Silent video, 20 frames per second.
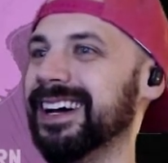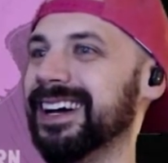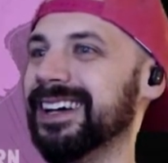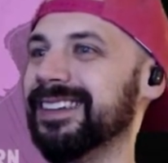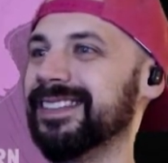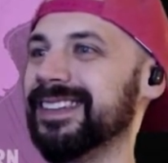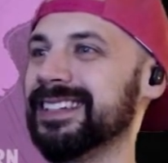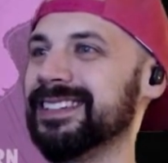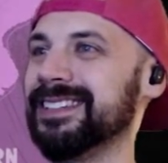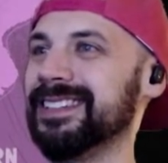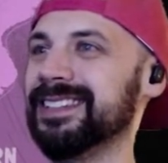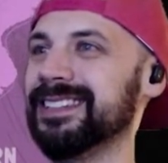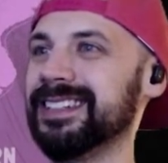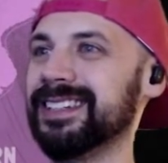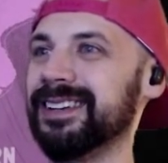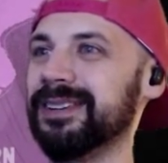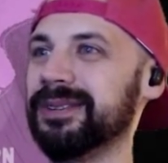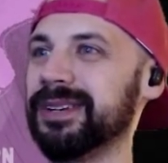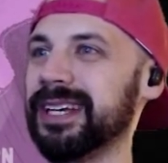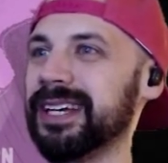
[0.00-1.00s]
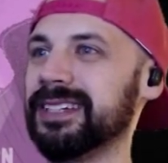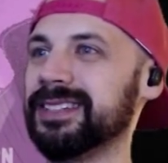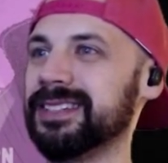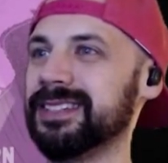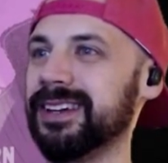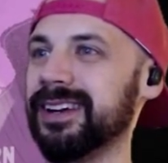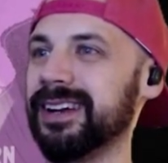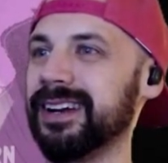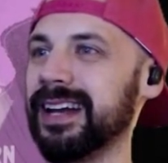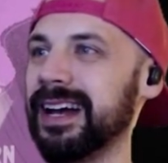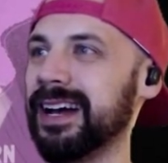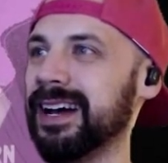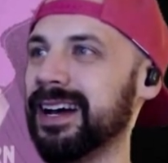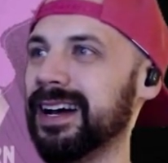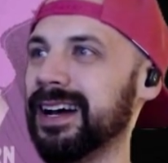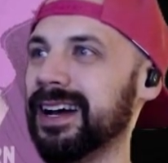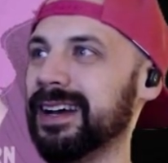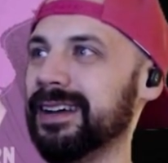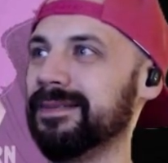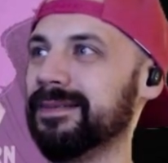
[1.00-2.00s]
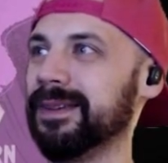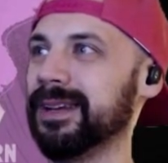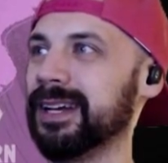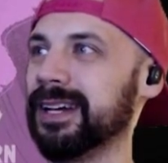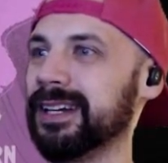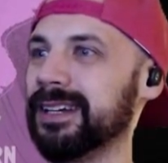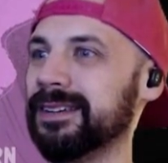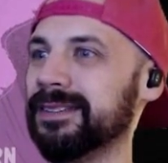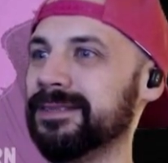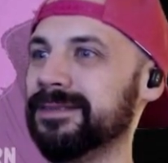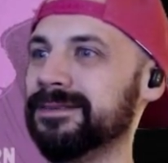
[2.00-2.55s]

This is an okay start. I'm gonna...